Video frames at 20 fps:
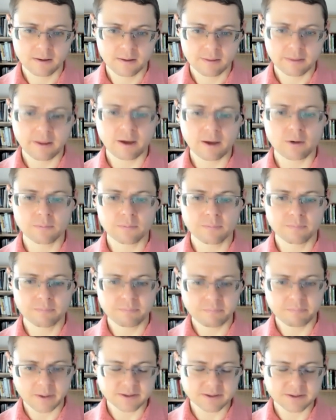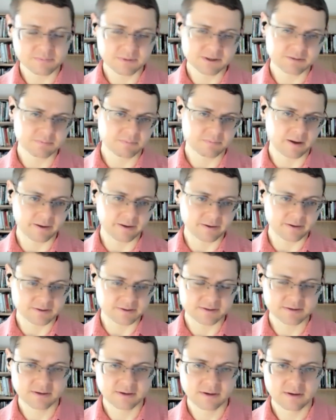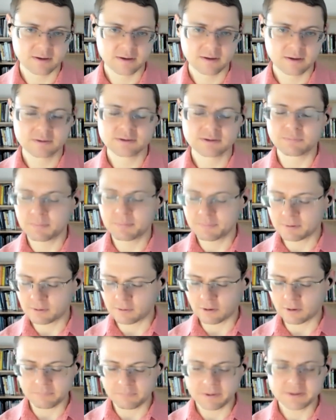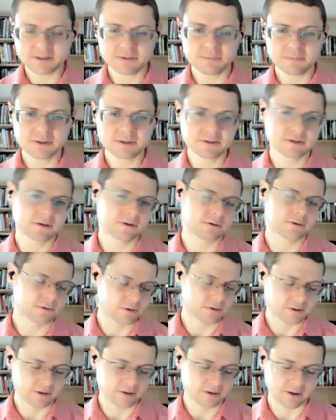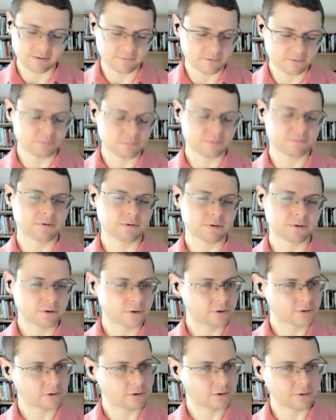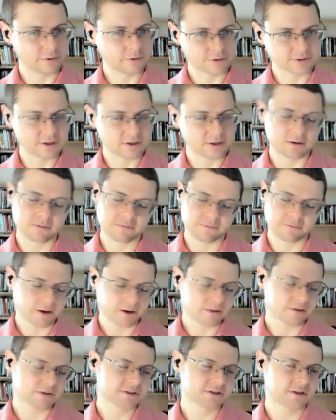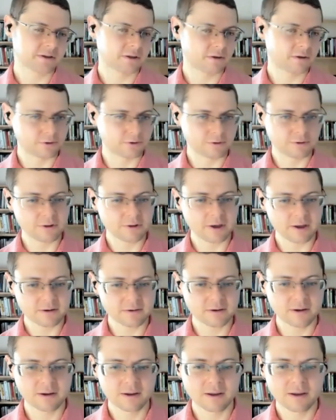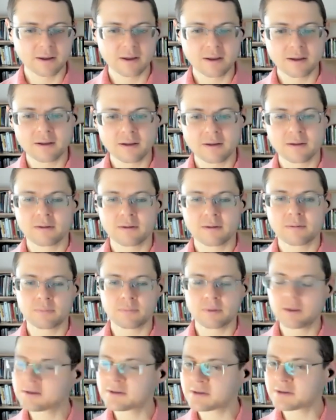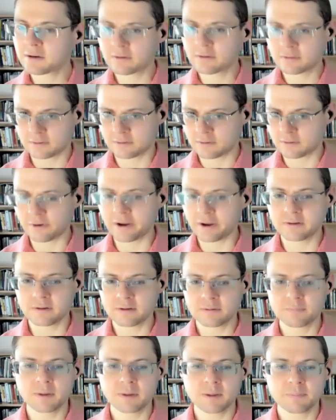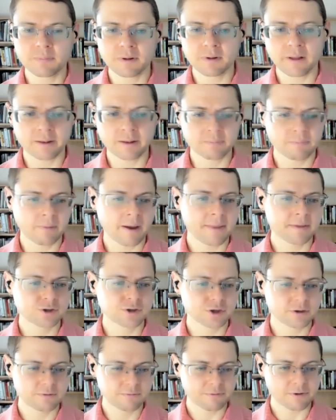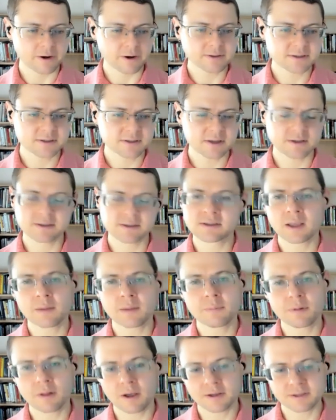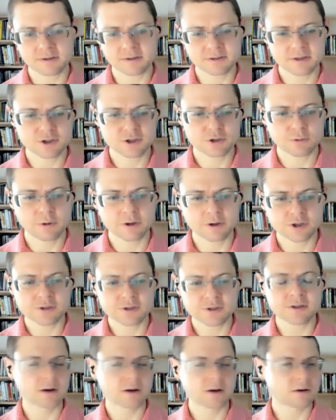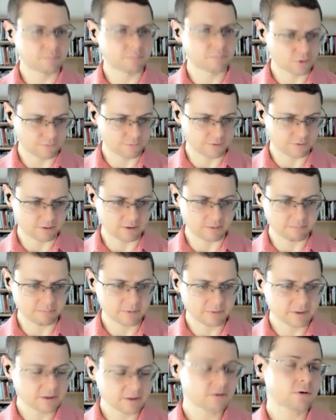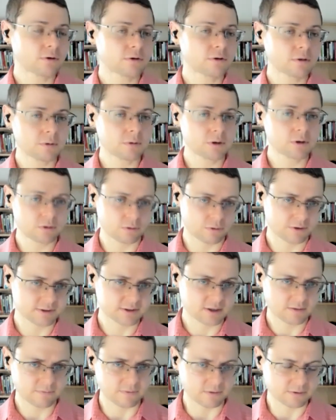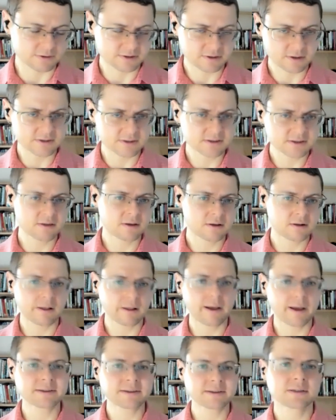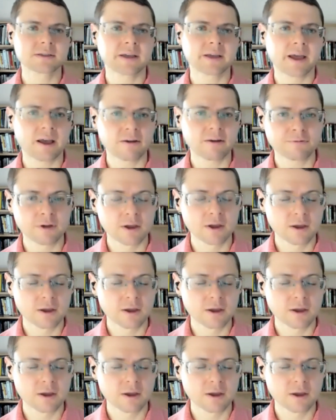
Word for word: Now, pessimism bias. So, people who are pessimistic, or again, if you prefer to call yourself realistic, you can do that. These are great people at managing threats, at stabilizing situations, and improving them. But they tend to be too risk averse. They see the glass as half